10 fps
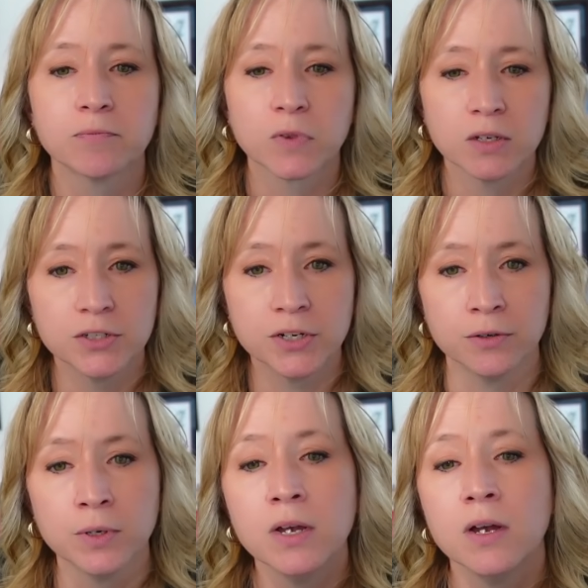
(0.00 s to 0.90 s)
so
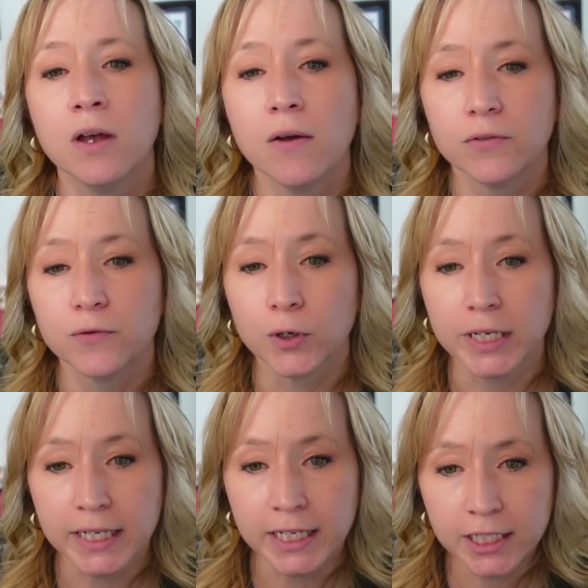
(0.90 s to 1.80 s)
for
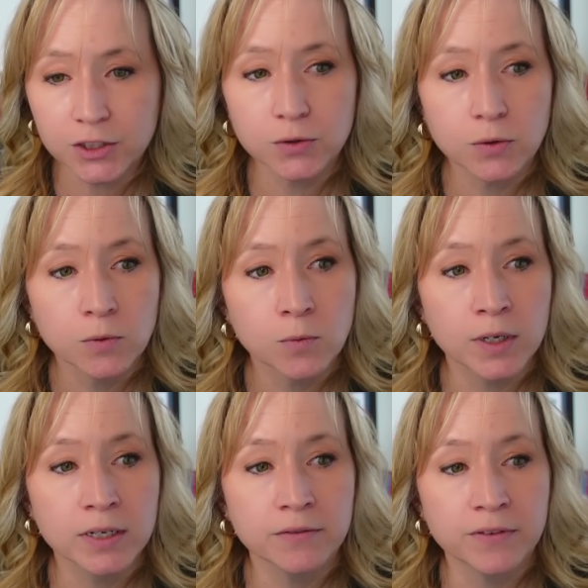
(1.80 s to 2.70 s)
each
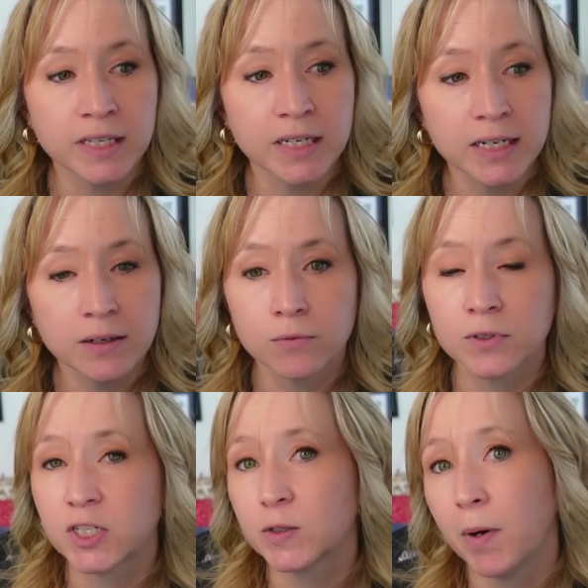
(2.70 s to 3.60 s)
one of the
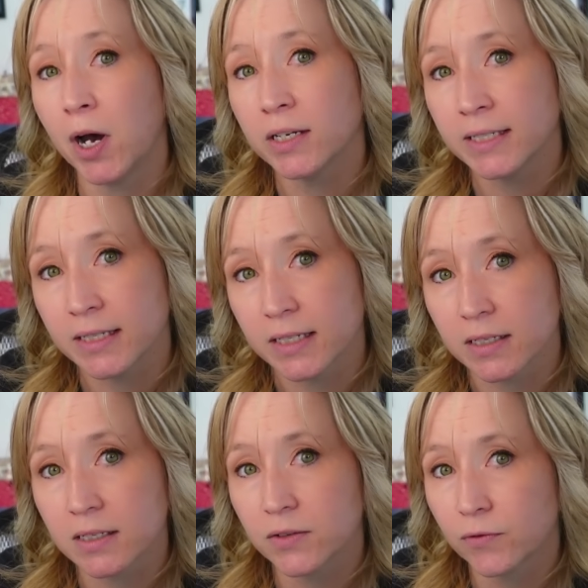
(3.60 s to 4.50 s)

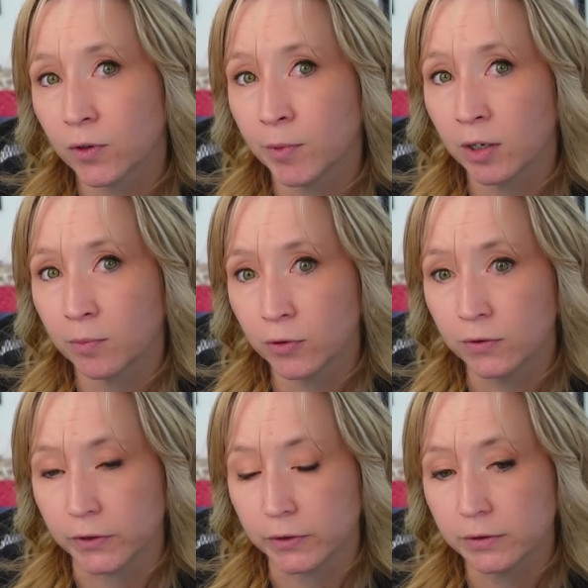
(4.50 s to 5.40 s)
responses from our
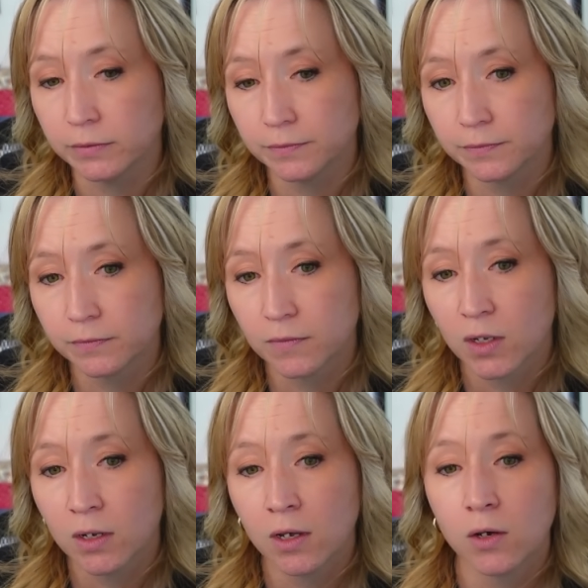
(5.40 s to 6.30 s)
approval,
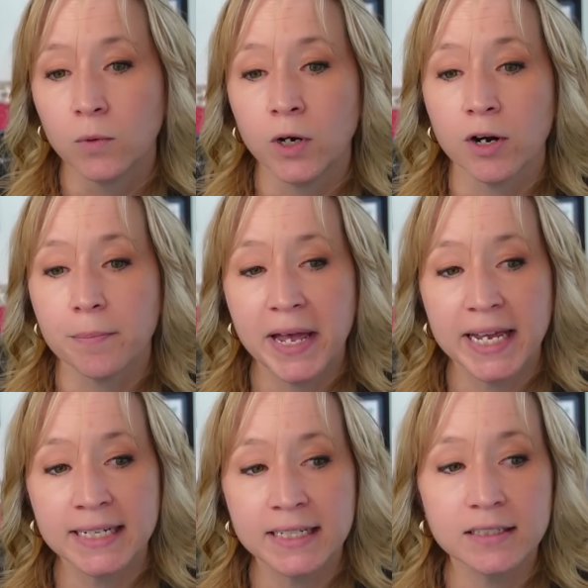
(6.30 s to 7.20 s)
we are
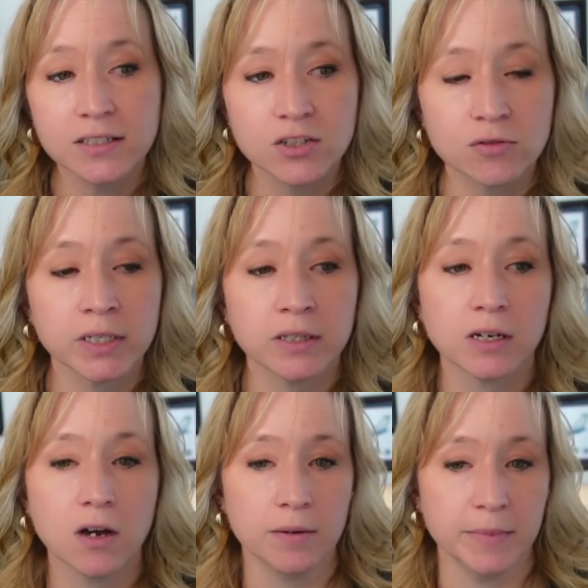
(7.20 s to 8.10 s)
appending to string the
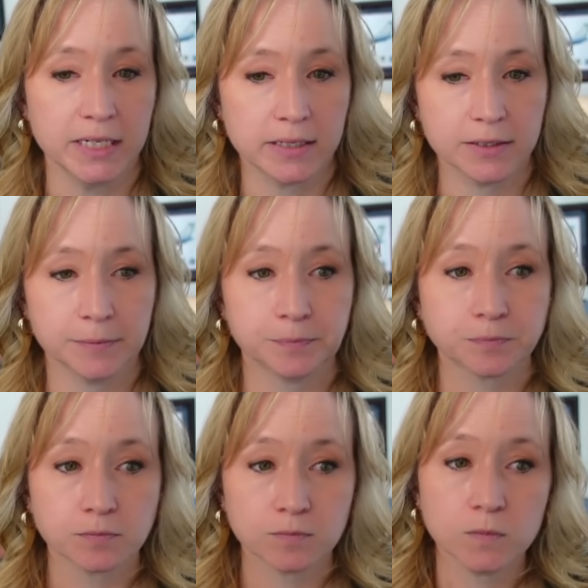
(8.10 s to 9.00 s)
comments.
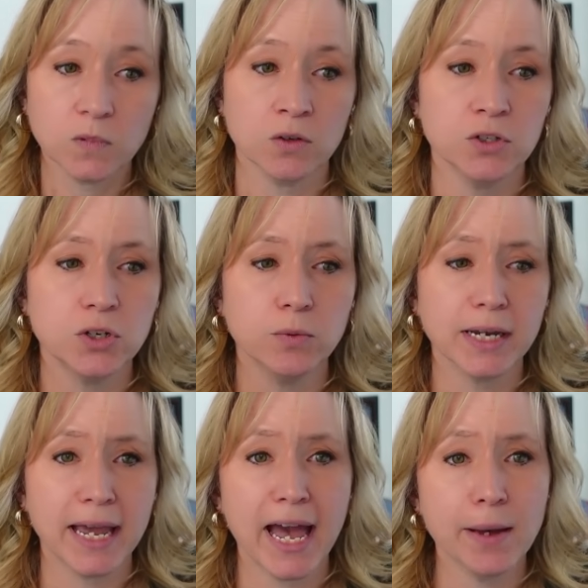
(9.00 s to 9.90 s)
So we're
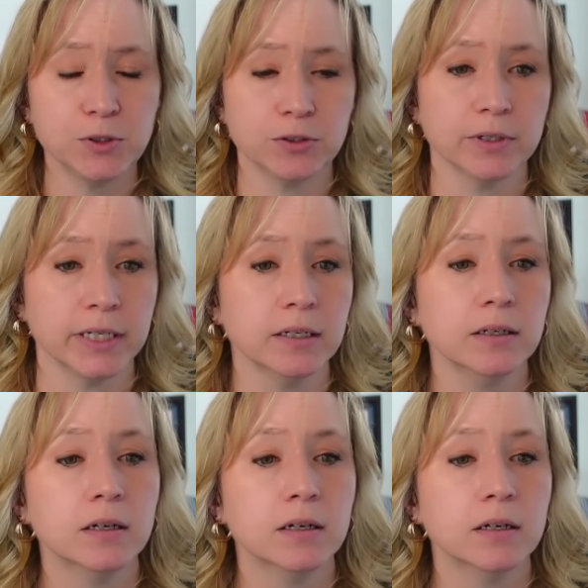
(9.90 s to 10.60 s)
capturing